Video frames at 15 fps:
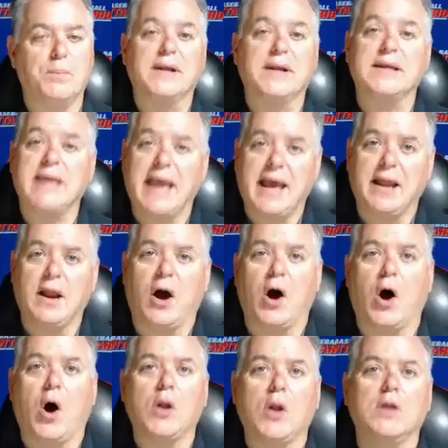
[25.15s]
But again,
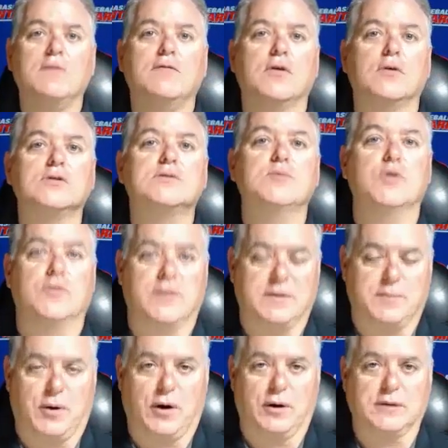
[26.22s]
all of those moving
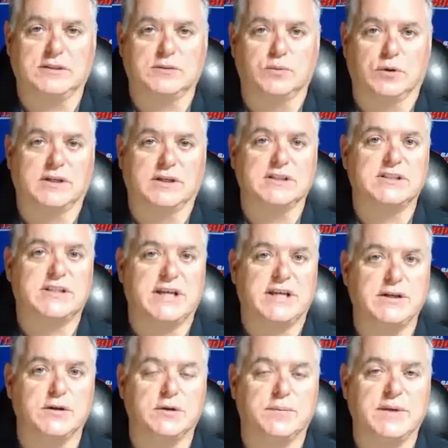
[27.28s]
parts will
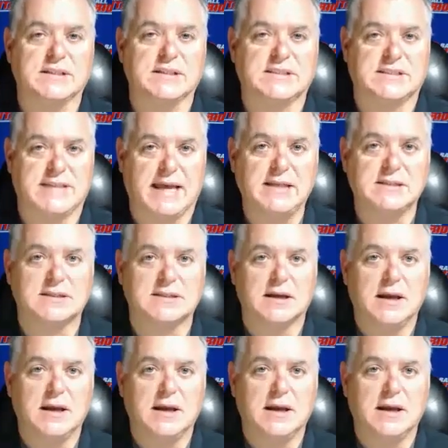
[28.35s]
continue to be assessed.